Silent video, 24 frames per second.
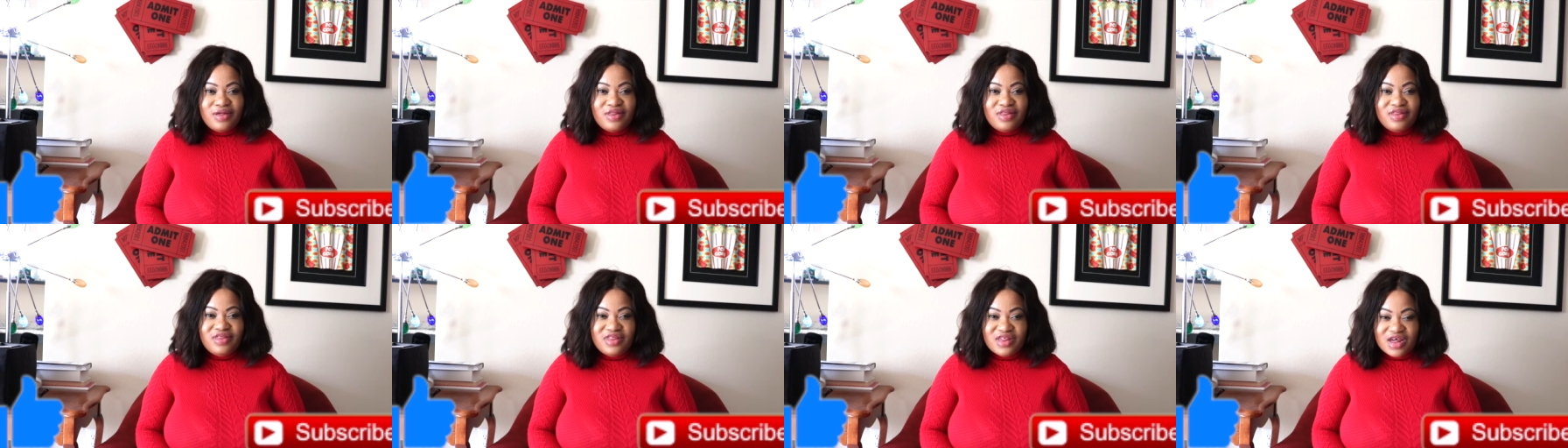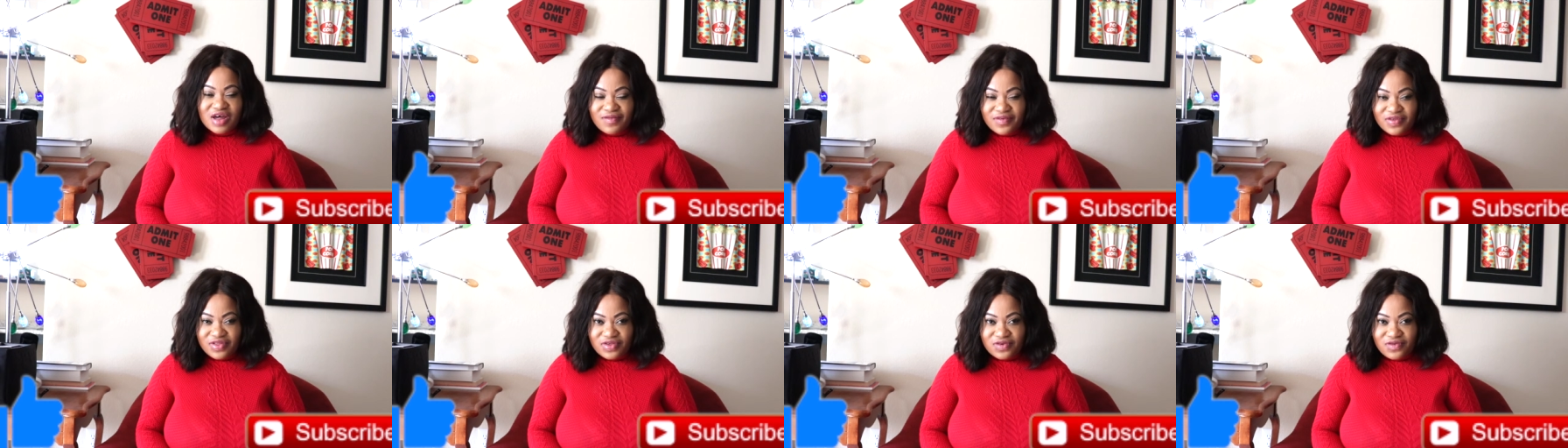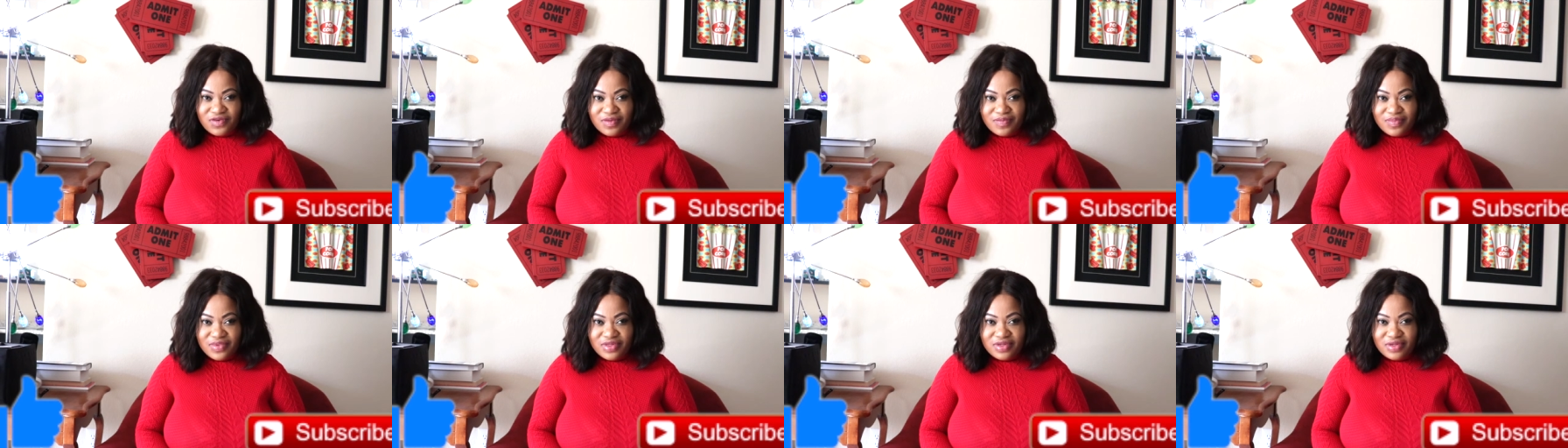
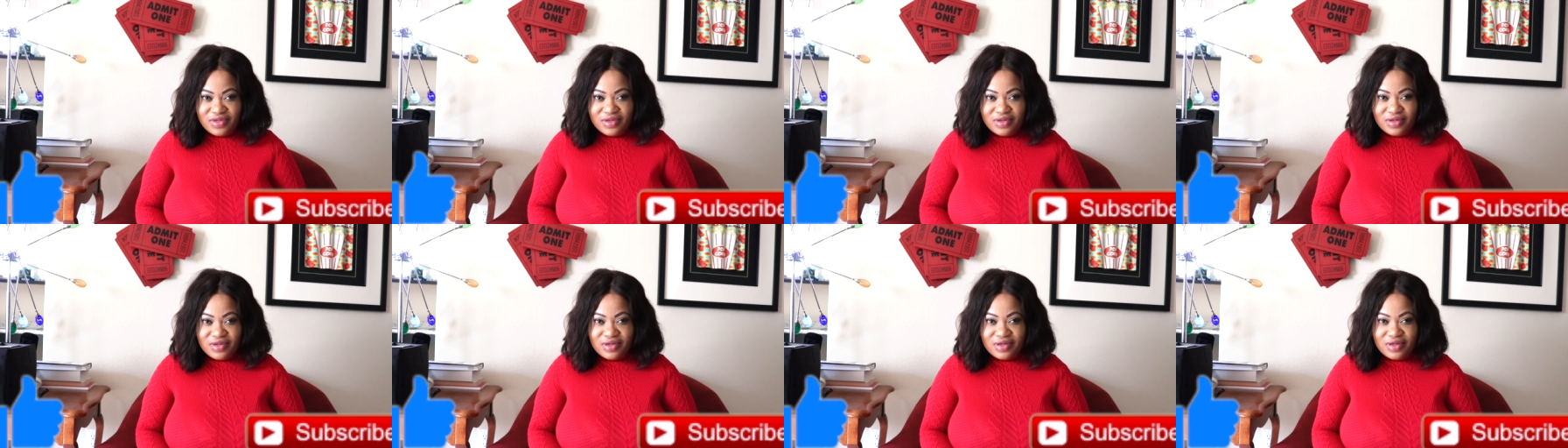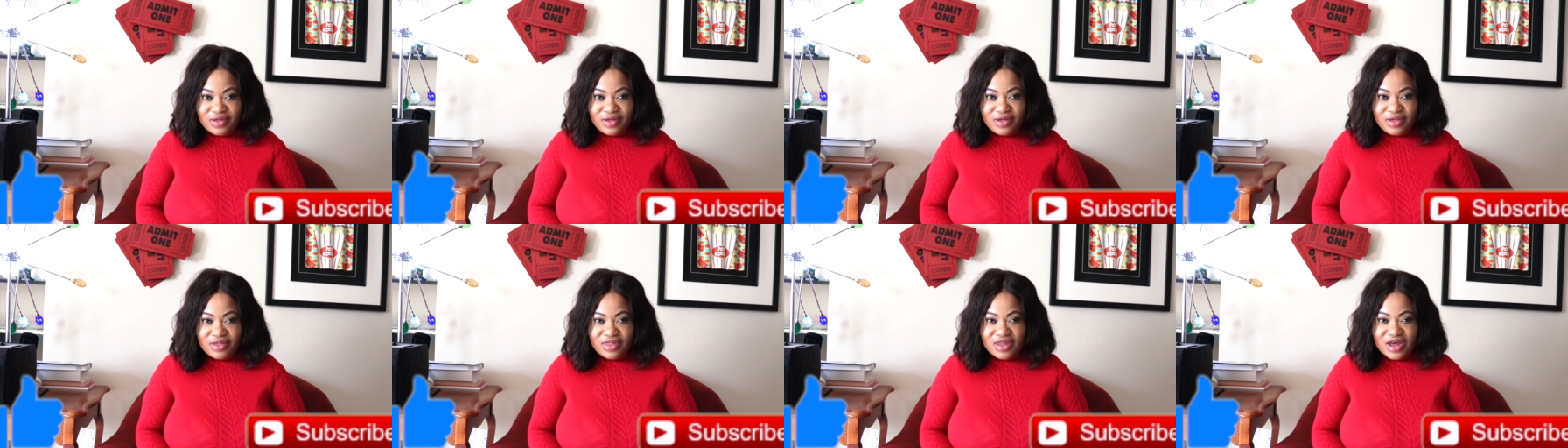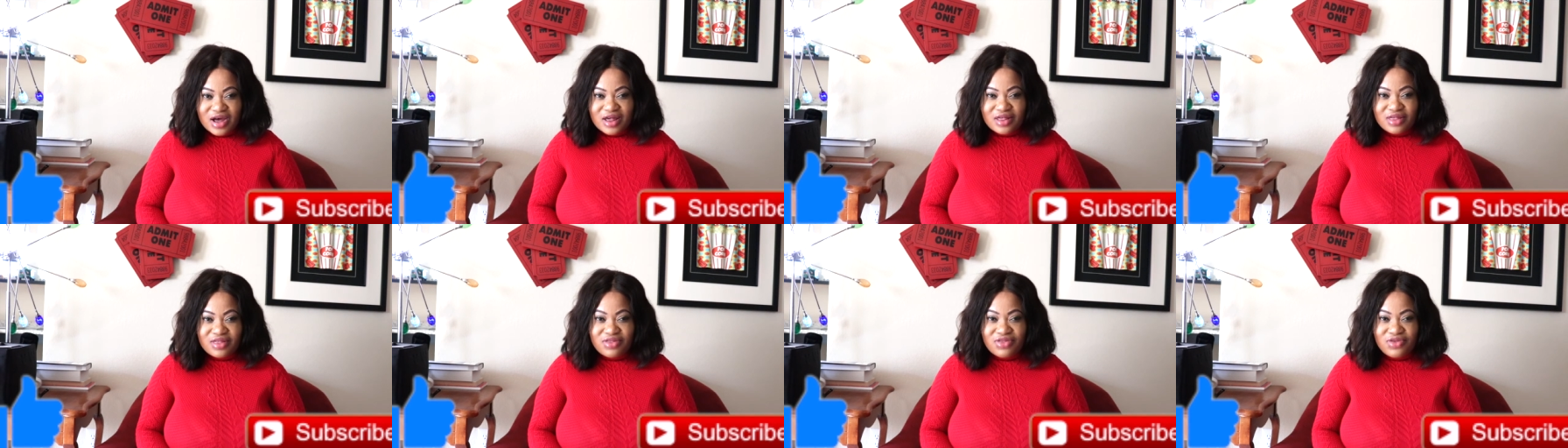JavaScript.
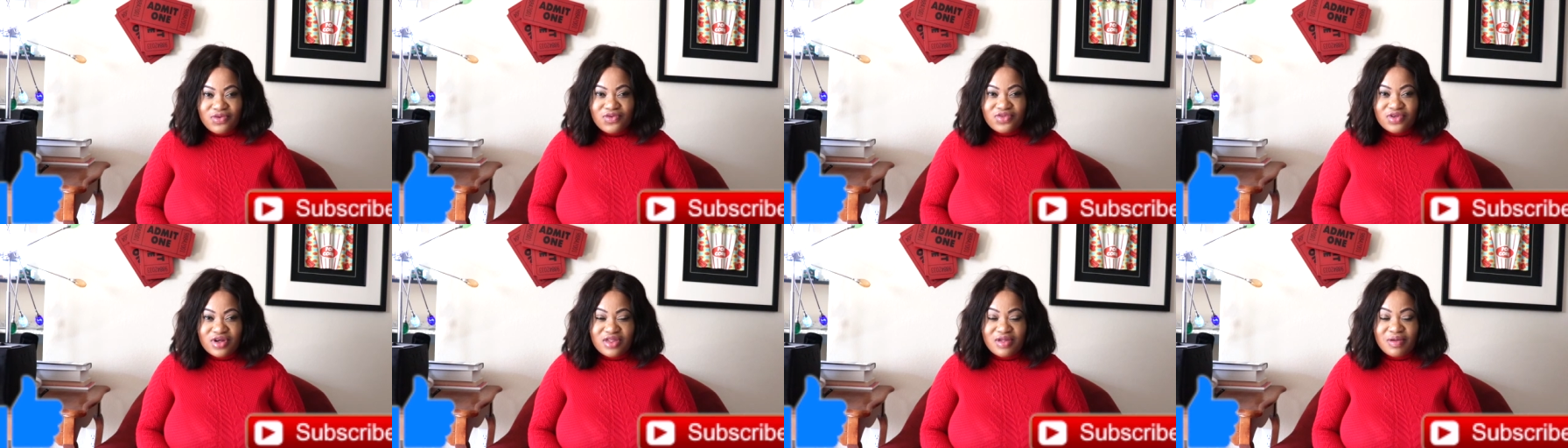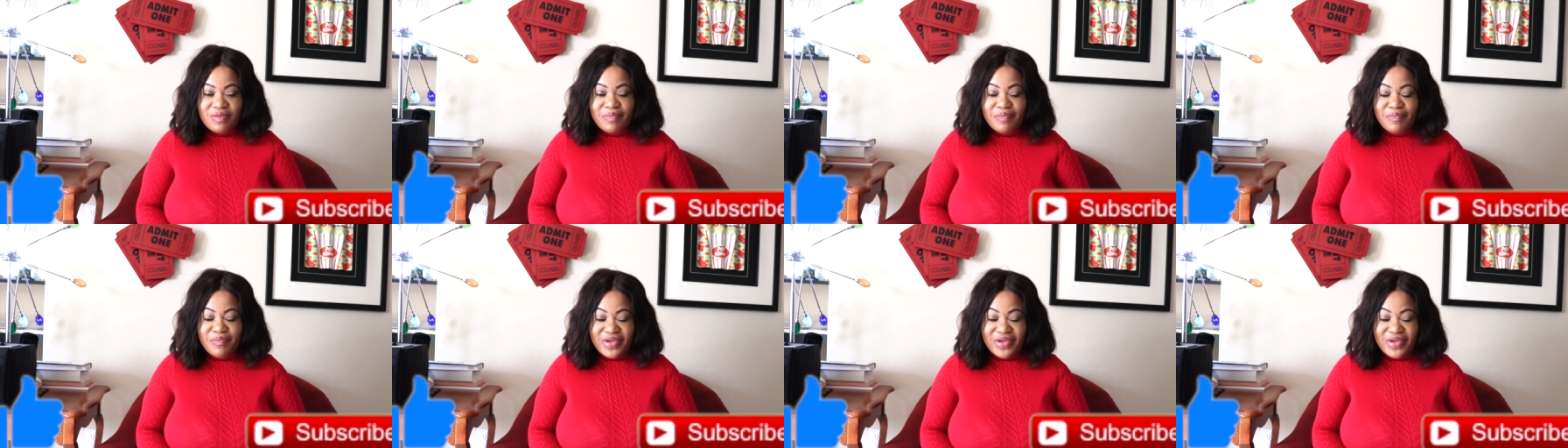Those are the